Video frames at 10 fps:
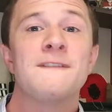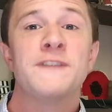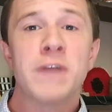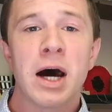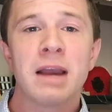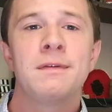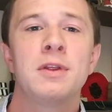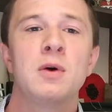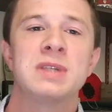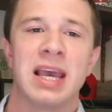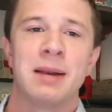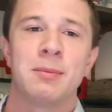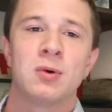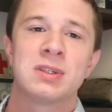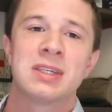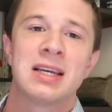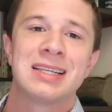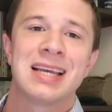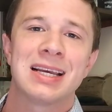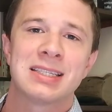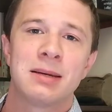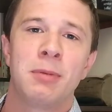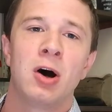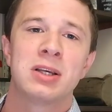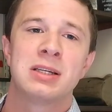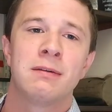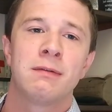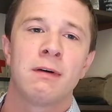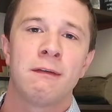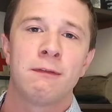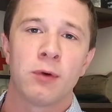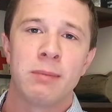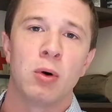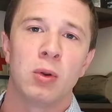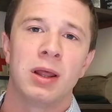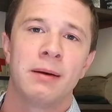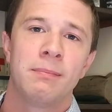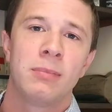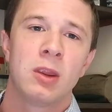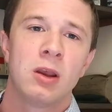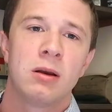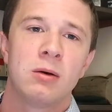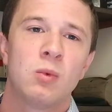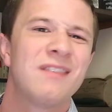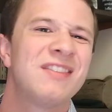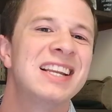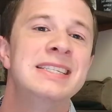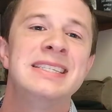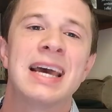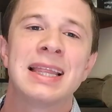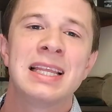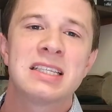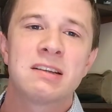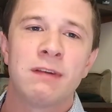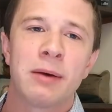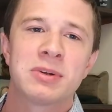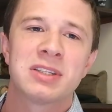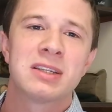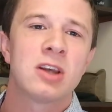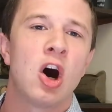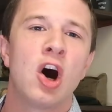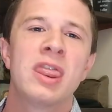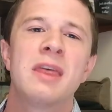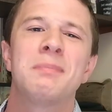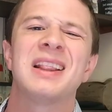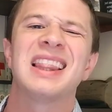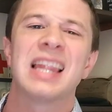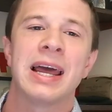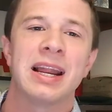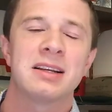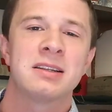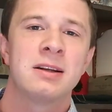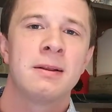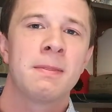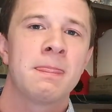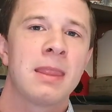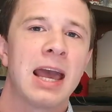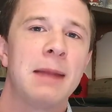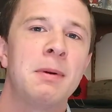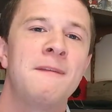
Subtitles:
5 of those animals tested positive for Ebola. One of the deadliest viruses on the planet had been